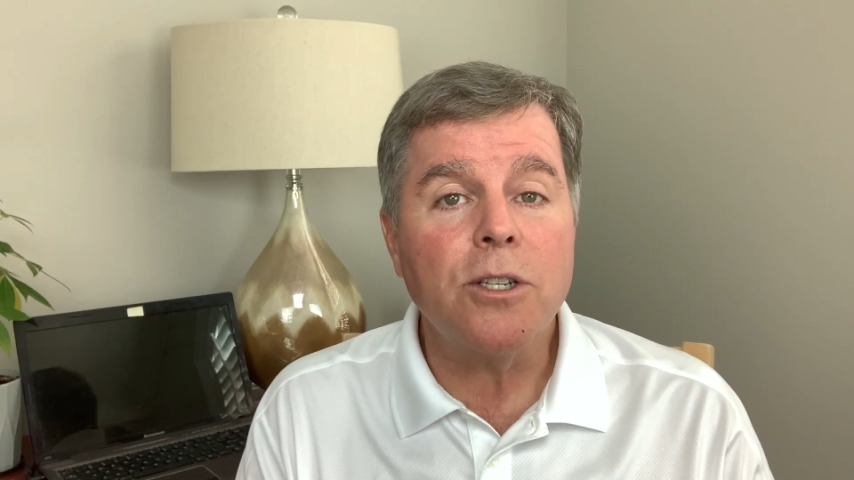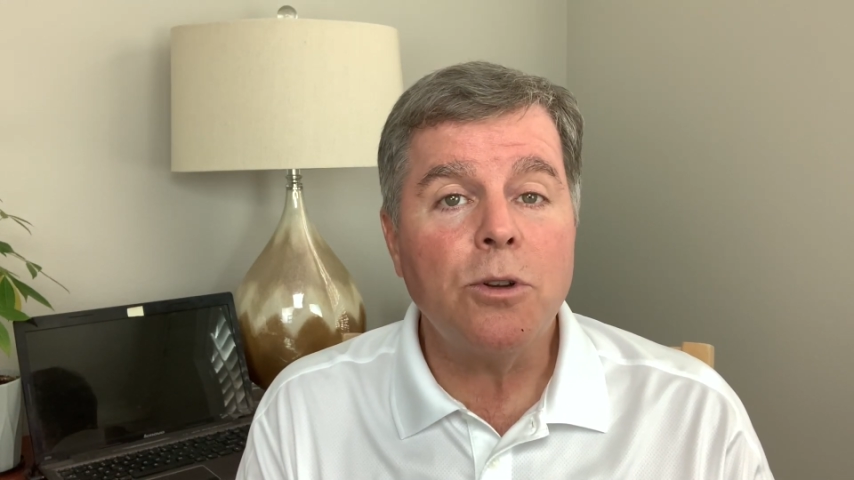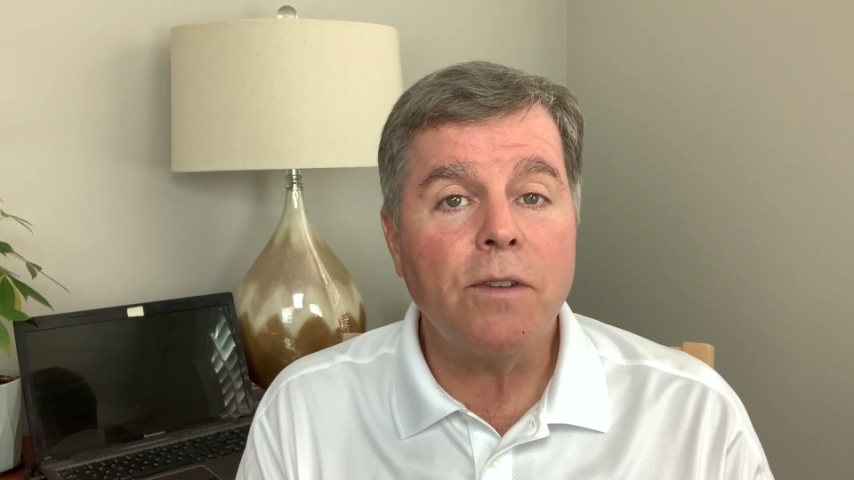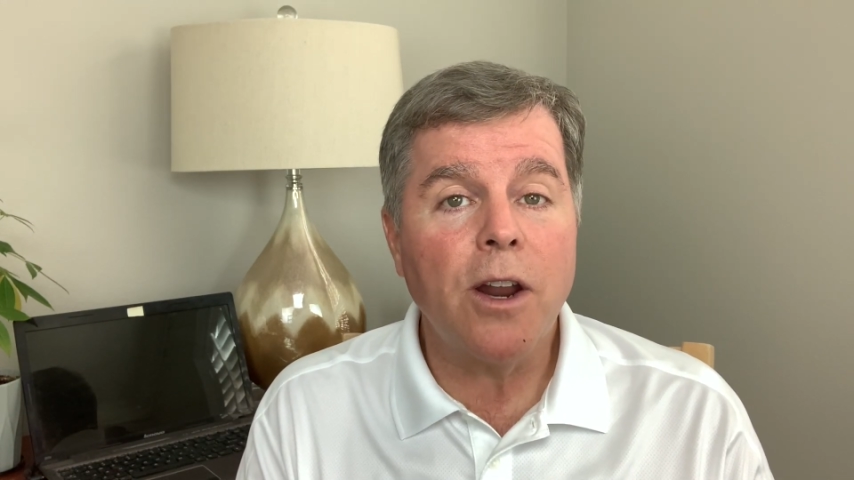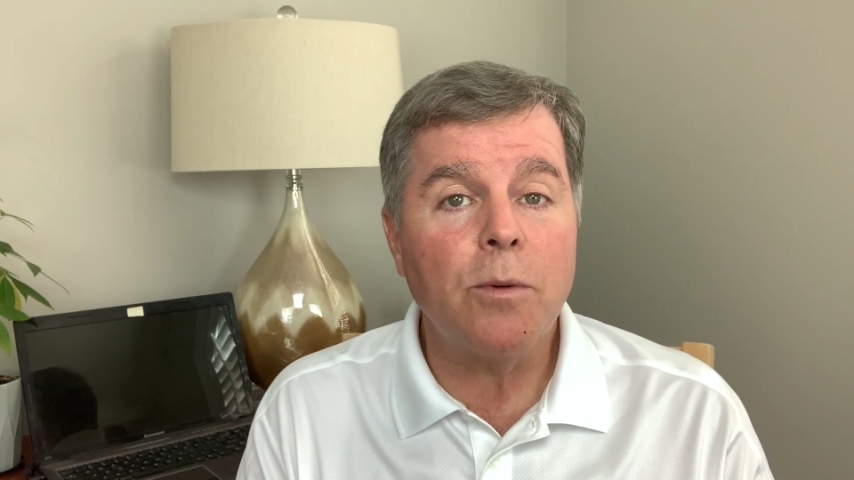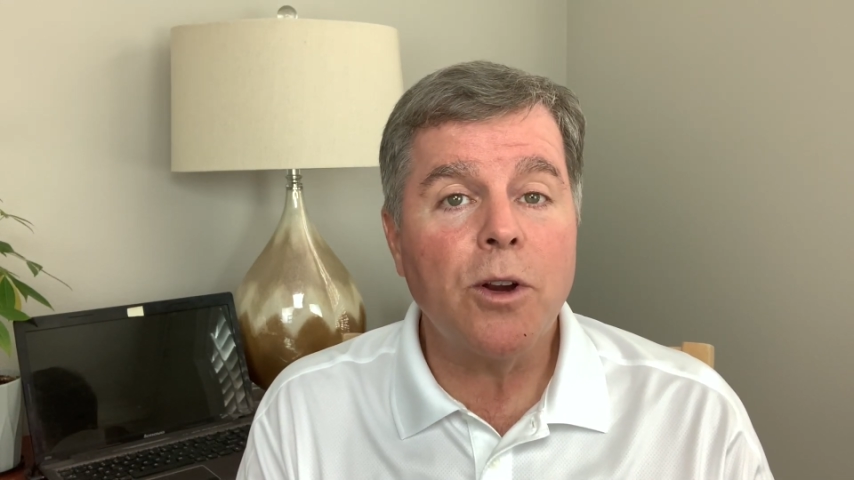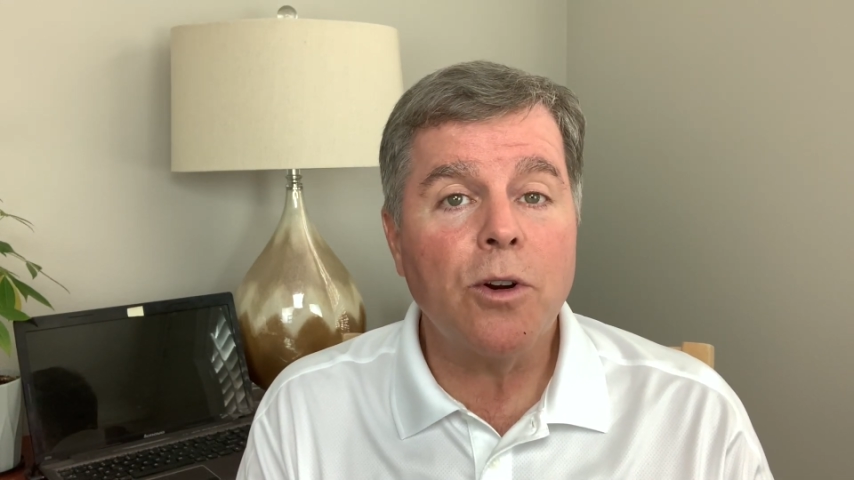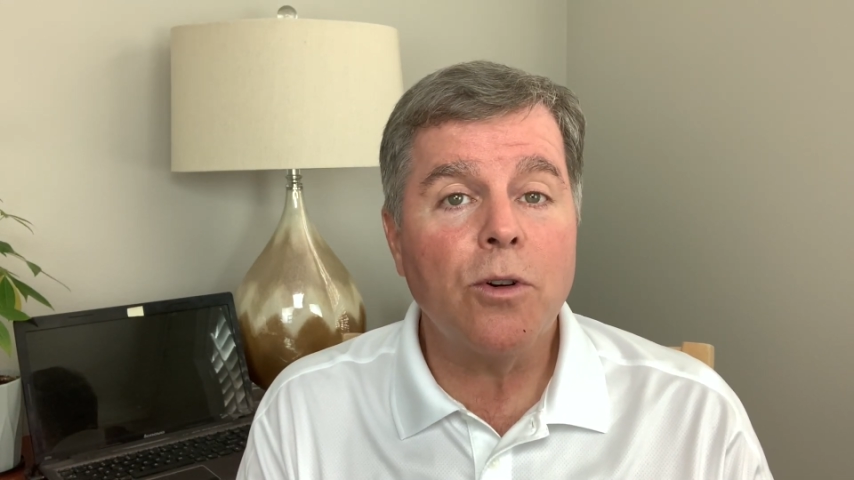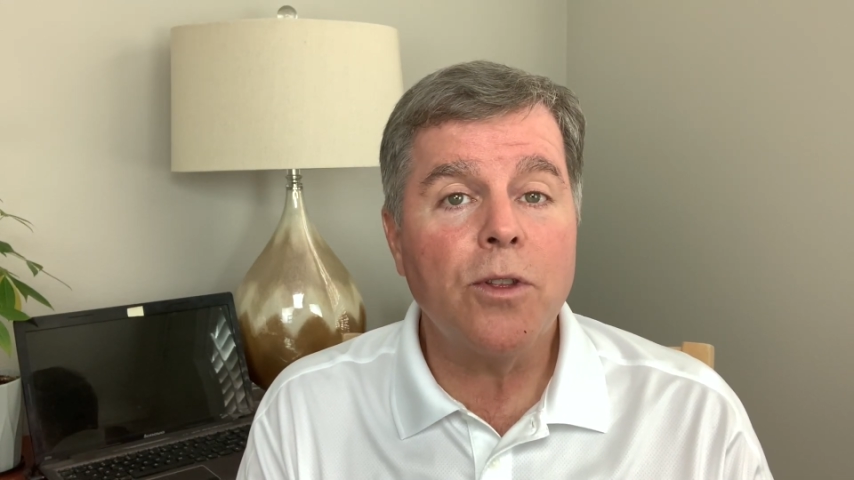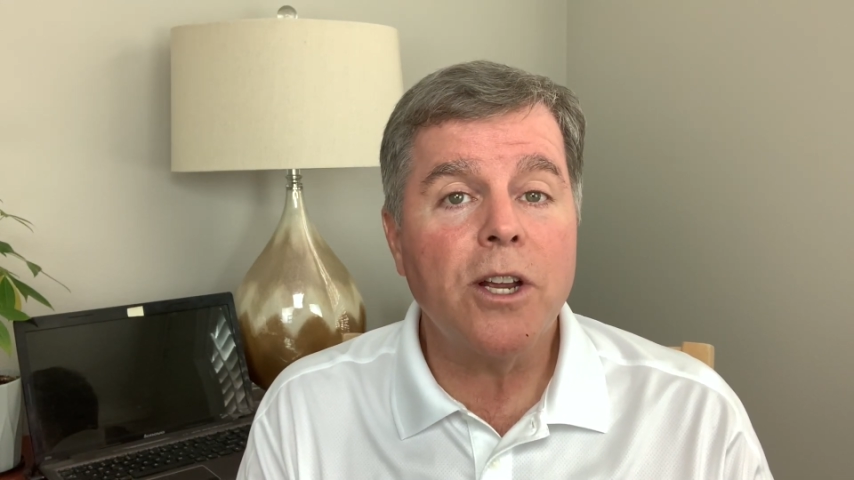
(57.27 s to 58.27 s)
You've got to
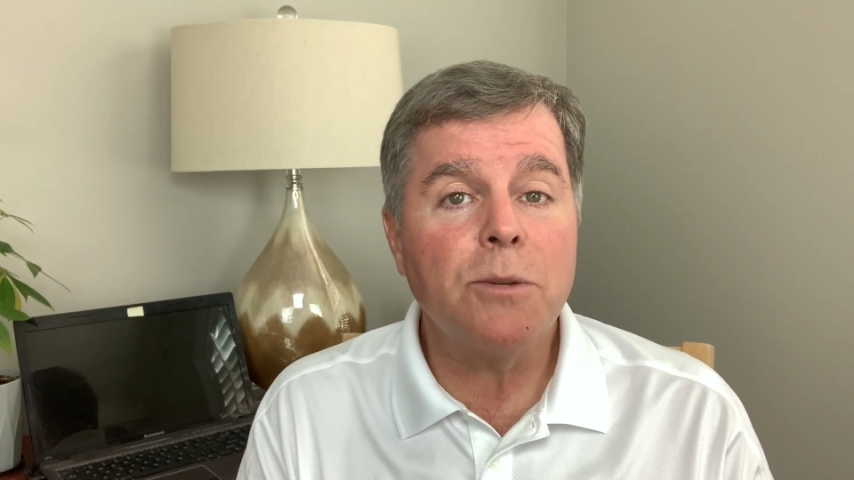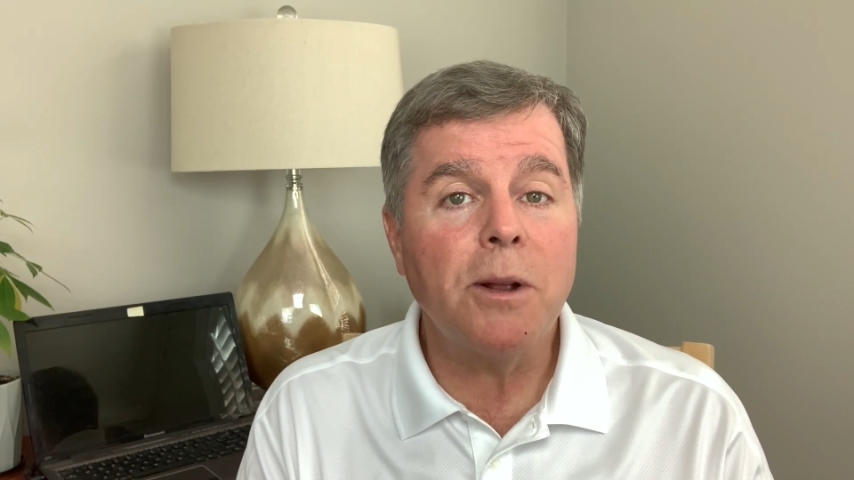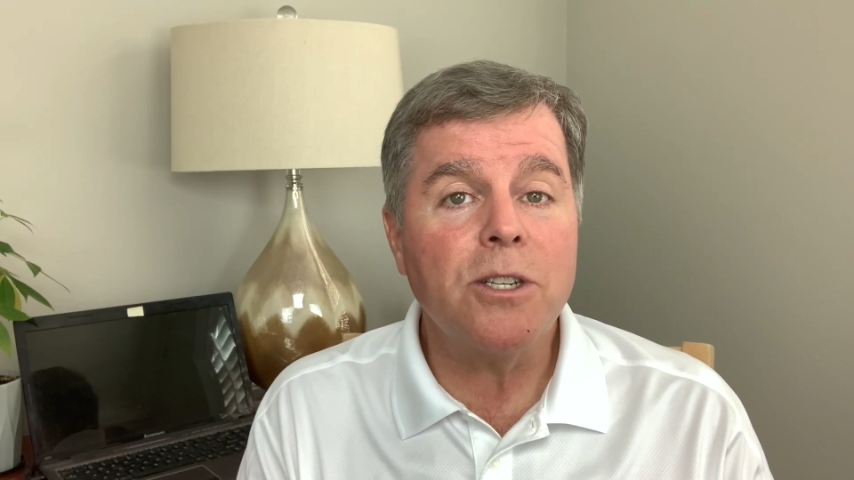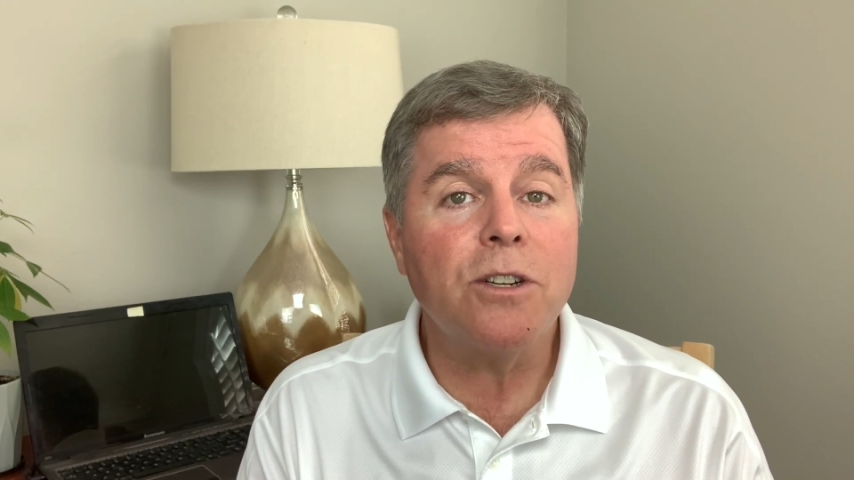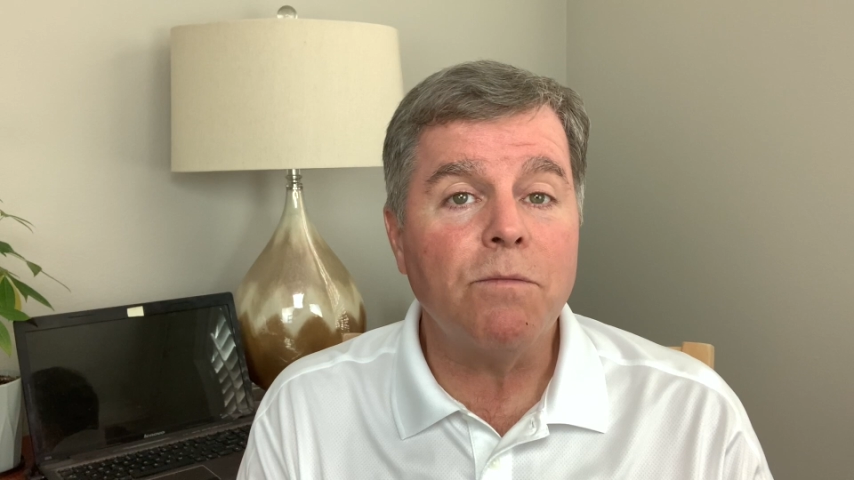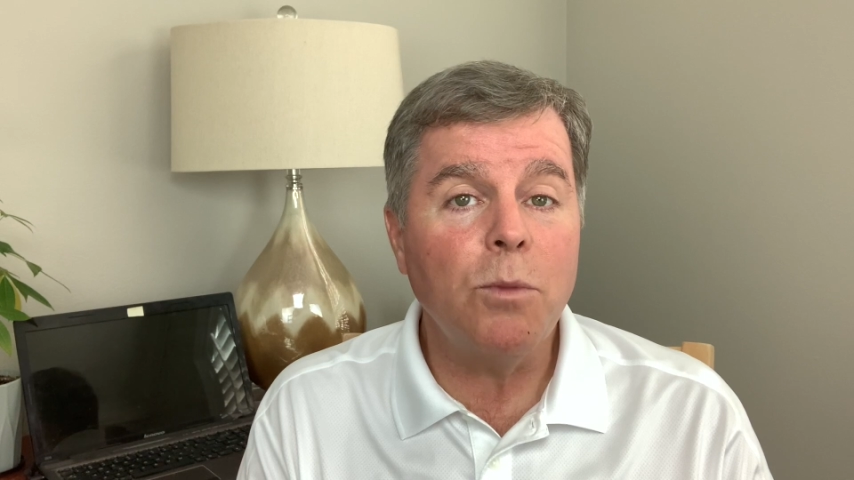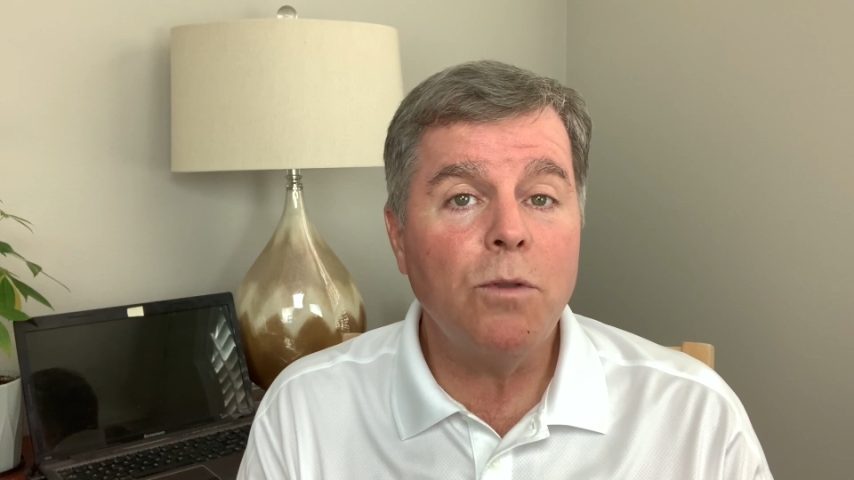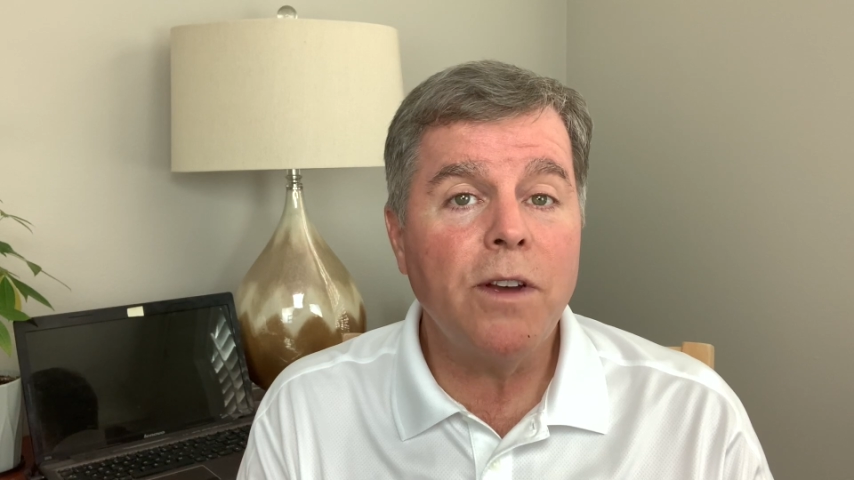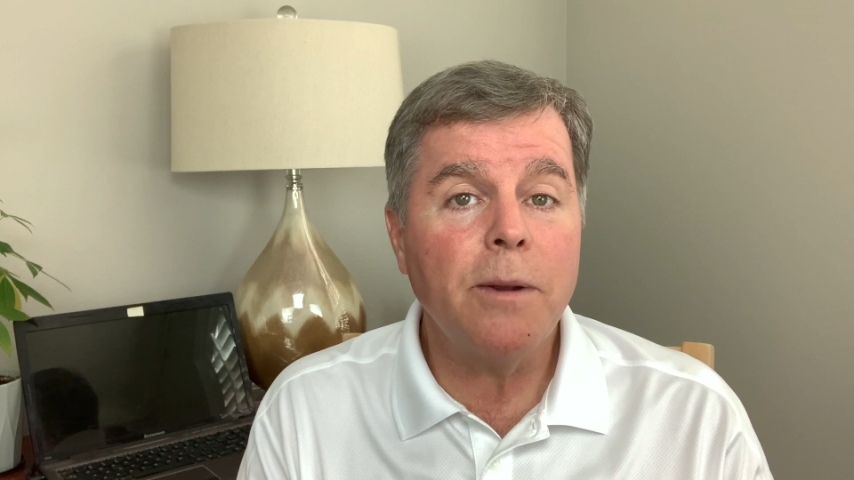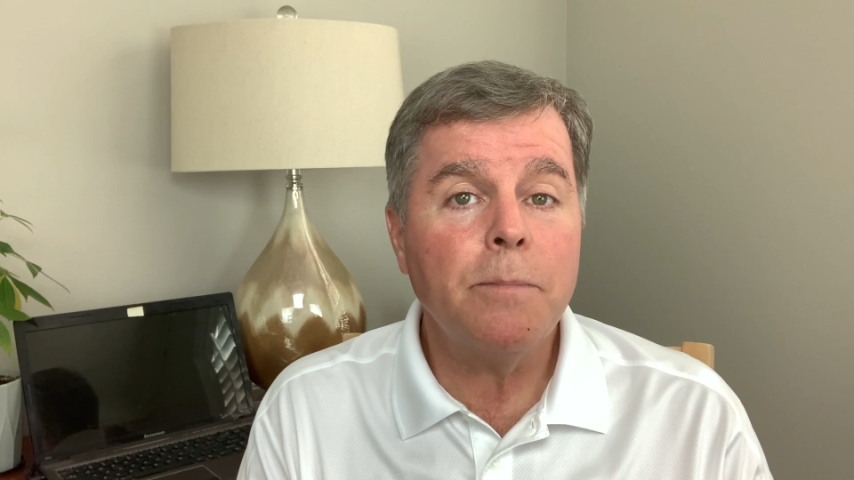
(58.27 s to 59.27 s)
incur the expenses of
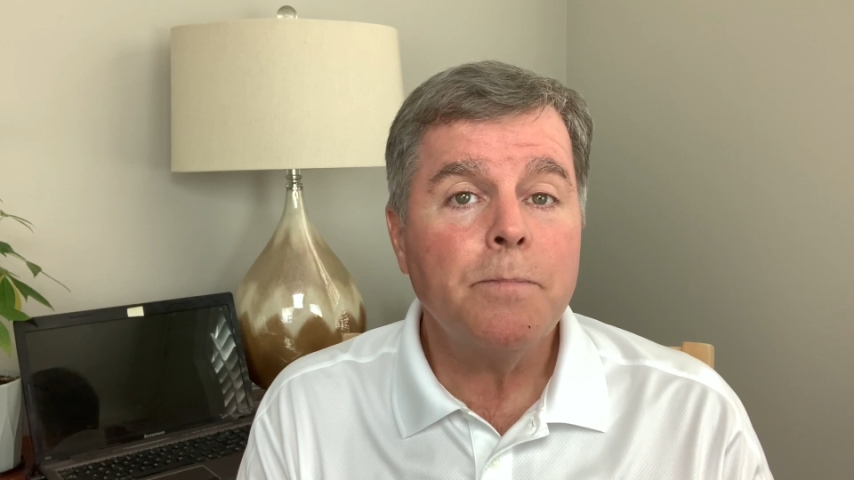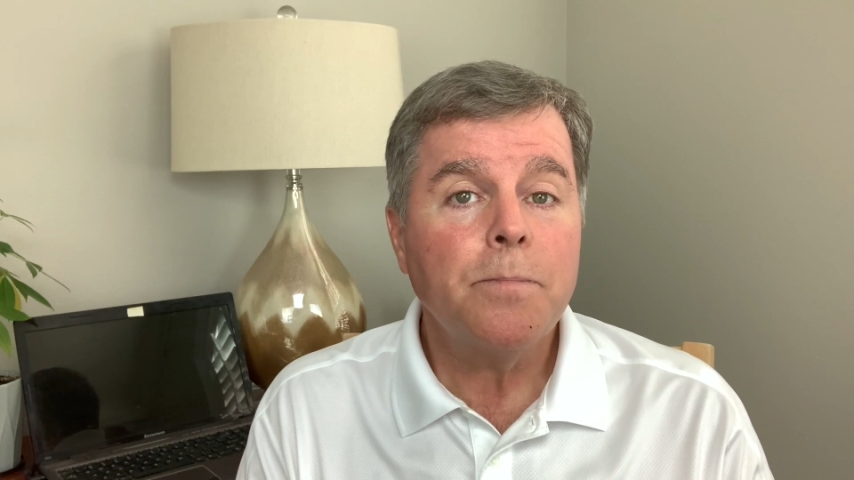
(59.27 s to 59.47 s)
moving,